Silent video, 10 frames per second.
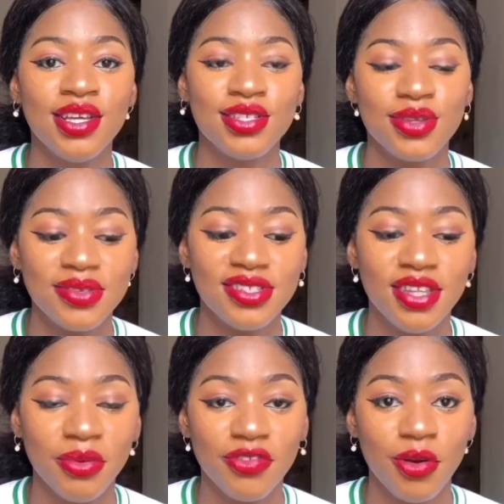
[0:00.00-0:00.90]
So it's the day
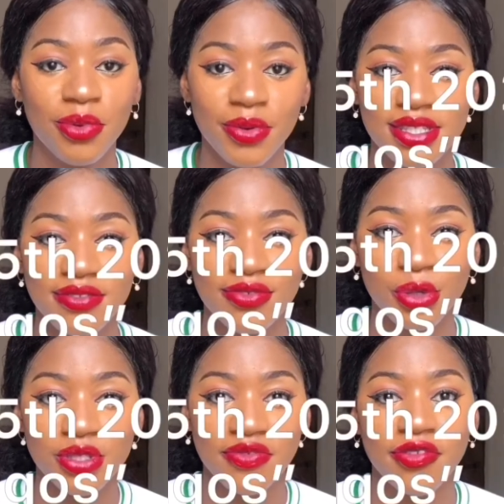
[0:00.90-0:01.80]
we've all been waiting for.
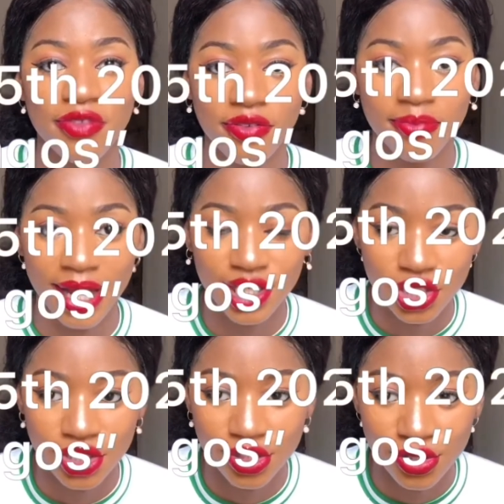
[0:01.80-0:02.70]
It's the 5th of
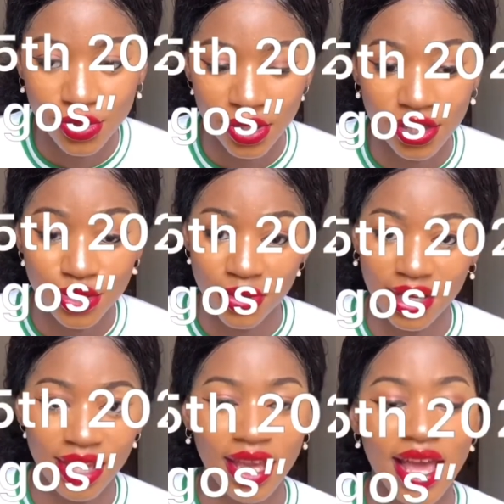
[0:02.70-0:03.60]
March,
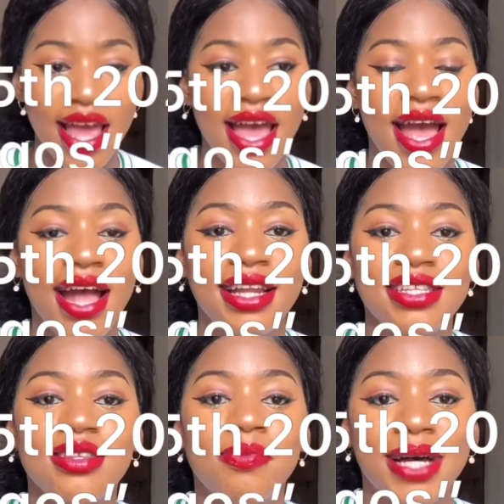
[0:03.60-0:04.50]
2020, and it's
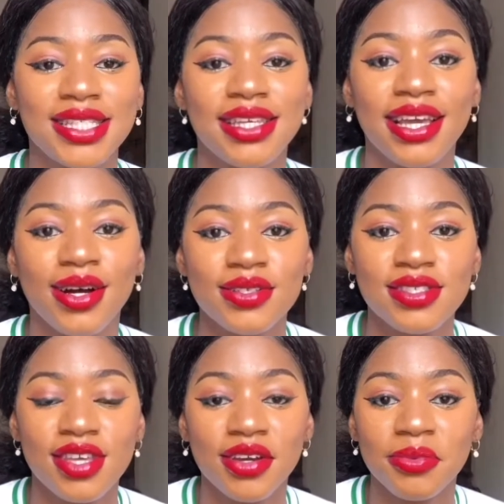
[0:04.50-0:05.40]
the passing out
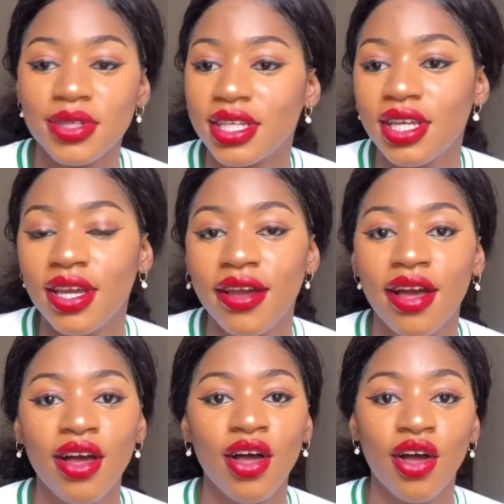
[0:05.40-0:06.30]
ceremony
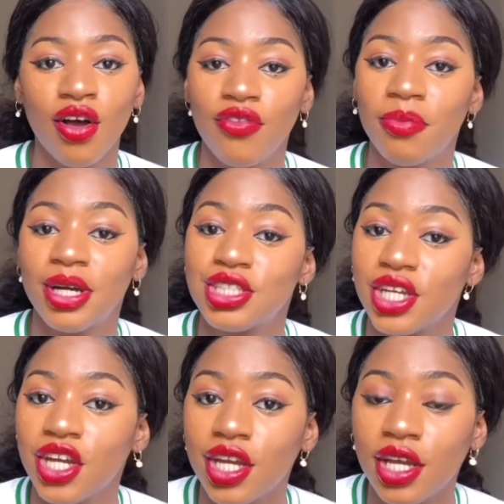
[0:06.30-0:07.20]
of the Batch
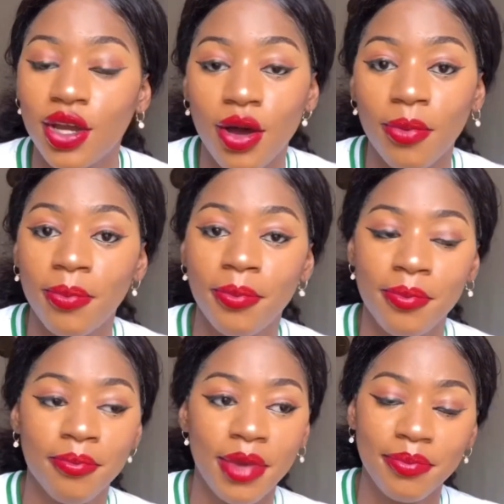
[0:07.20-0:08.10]
A Cup
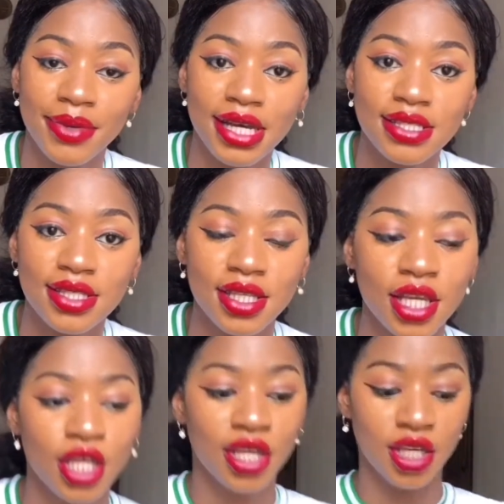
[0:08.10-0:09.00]
members.
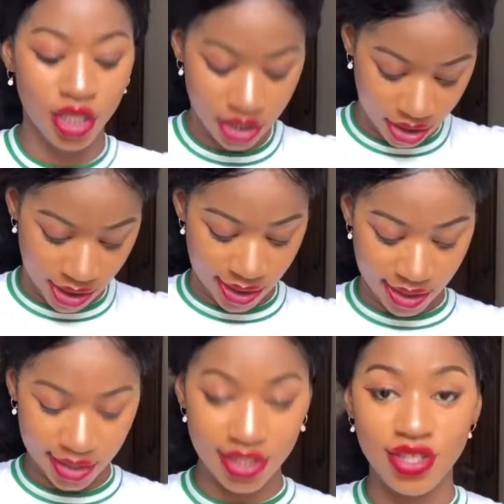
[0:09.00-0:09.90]

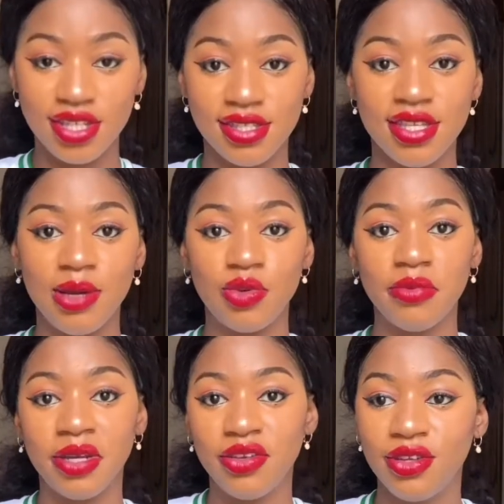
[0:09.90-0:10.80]
As you can see, I'm wearing my
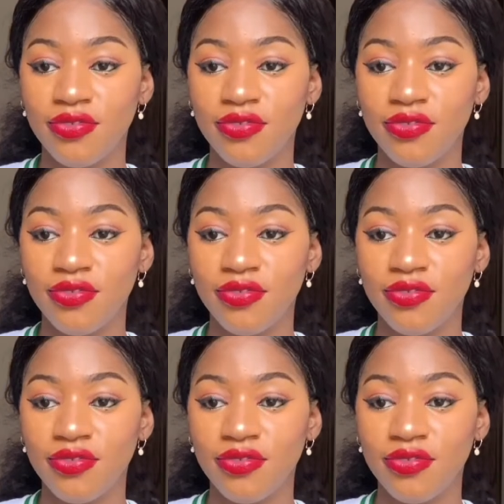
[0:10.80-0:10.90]
uniform.